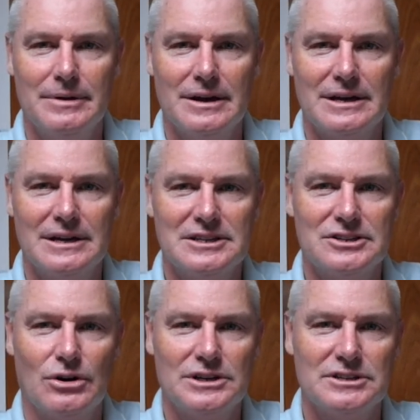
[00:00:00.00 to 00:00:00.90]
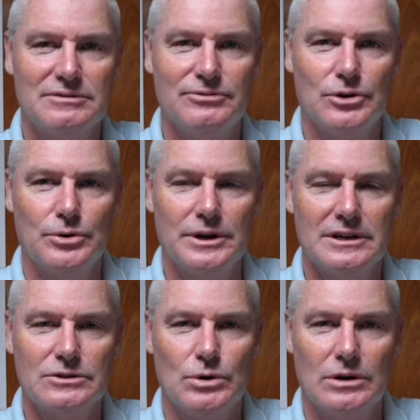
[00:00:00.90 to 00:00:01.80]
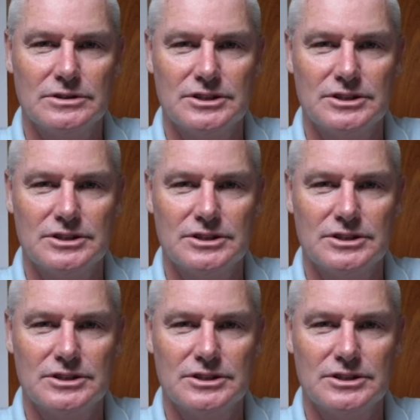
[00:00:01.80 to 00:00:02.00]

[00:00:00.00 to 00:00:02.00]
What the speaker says: against Tyson Fury as well.